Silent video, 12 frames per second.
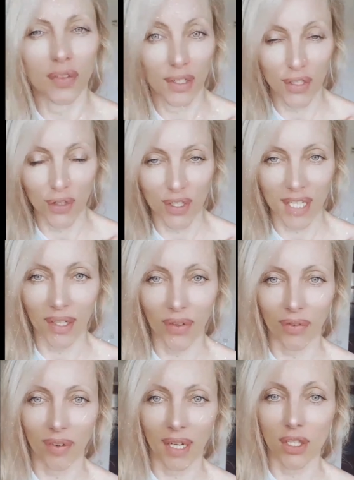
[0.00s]
There isn't
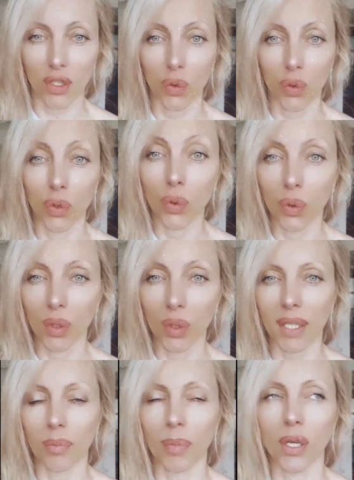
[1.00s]
sacrifice. You do
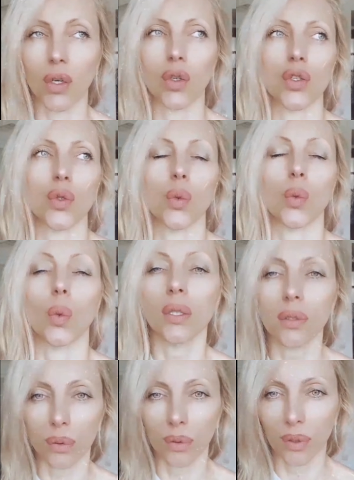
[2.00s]
that because you
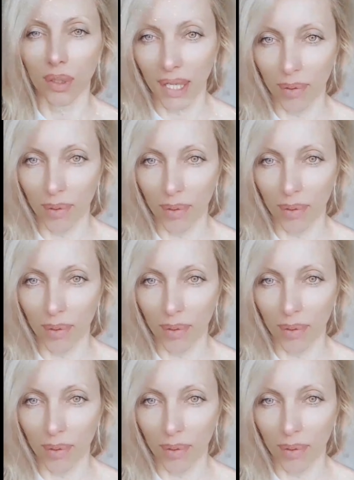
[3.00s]
want to do that,